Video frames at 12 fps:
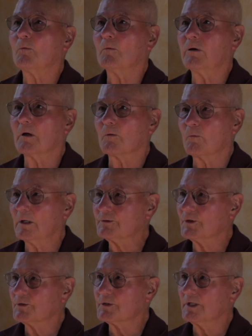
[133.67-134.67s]
Well, what
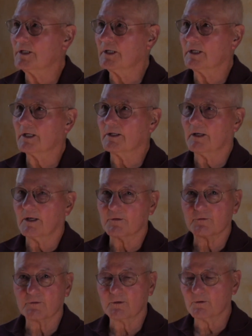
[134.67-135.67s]
you see
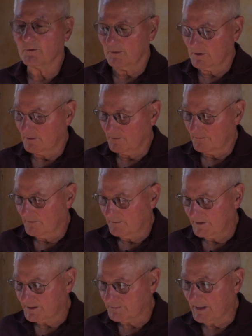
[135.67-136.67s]
is you
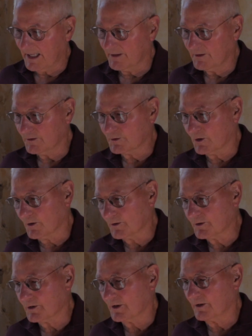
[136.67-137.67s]
span the
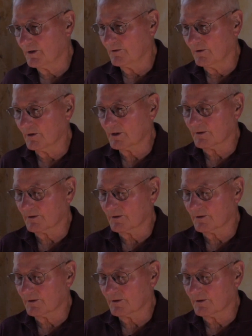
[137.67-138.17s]
church and you look